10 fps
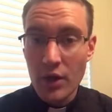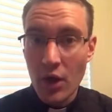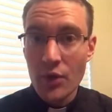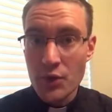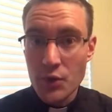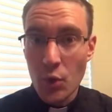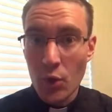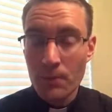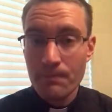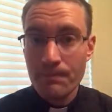on the soul.
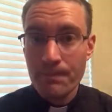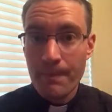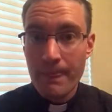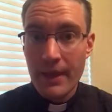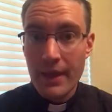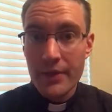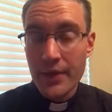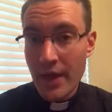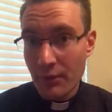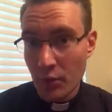The
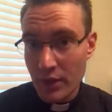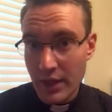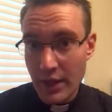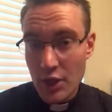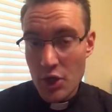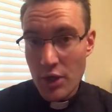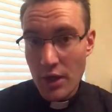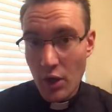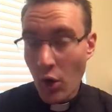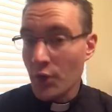devil
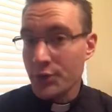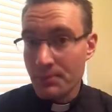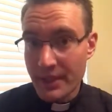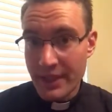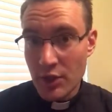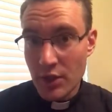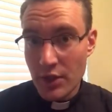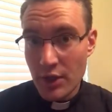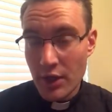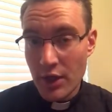ultimately
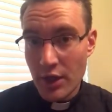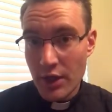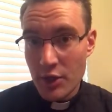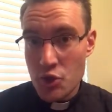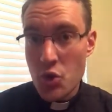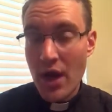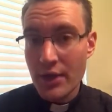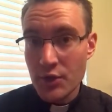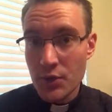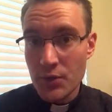
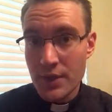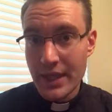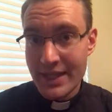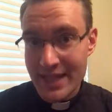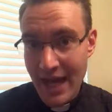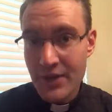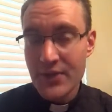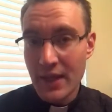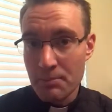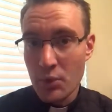trying to entice
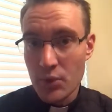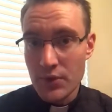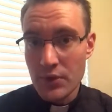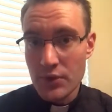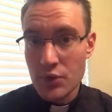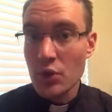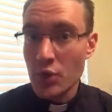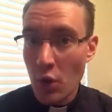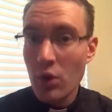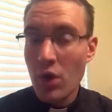that person to
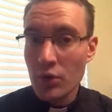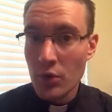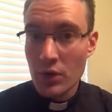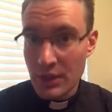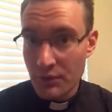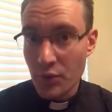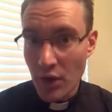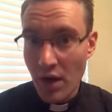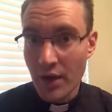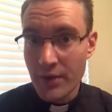no longer live for
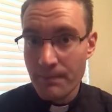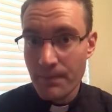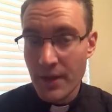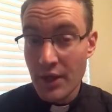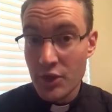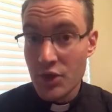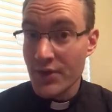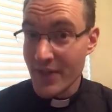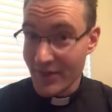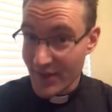God,
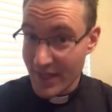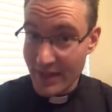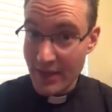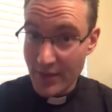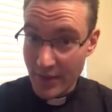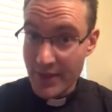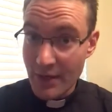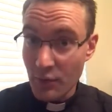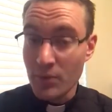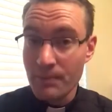just as he, the
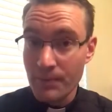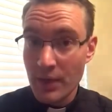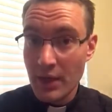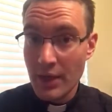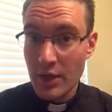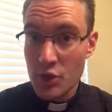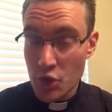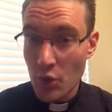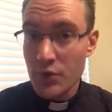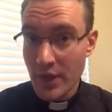devil,
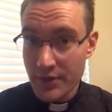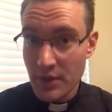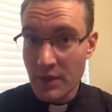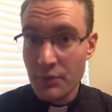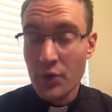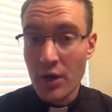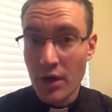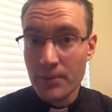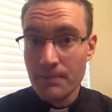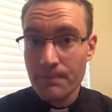chose not to live for God,